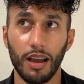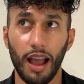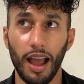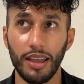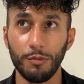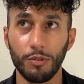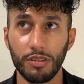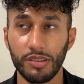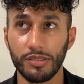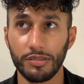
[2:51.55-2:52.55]
I wore
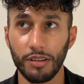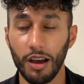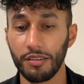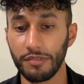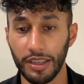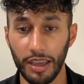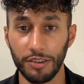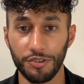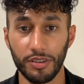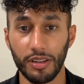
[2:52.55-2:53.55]
this on
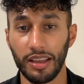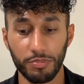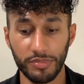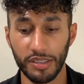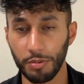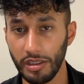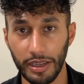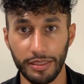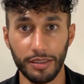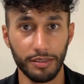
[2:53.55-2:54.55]
vacation. Like that's probably
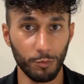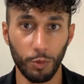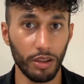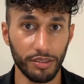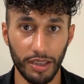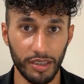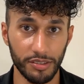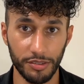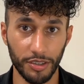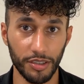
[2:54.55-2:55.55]
like the one
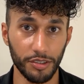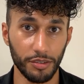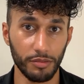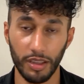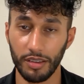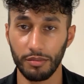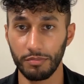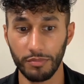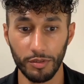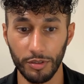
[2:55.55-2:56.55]
test you can do, like
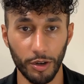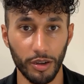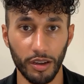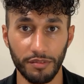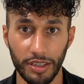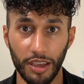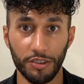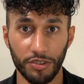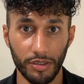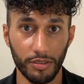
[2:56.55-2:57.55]
going on
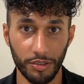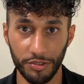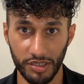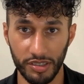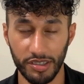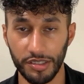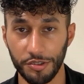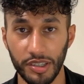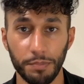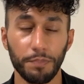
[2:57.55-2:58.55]
vacation using a
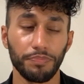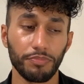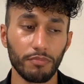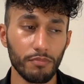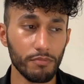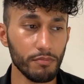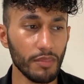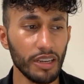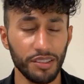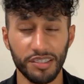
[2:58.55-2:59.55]
sunscreen.
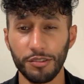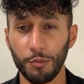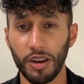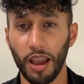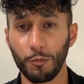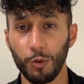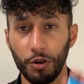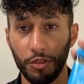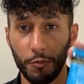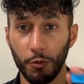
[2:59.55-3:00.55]
This is the one I
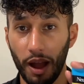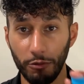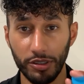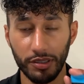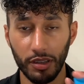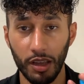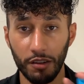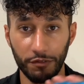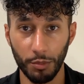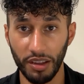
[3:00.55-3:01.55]
wore throughout
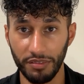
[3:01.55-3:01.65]
for my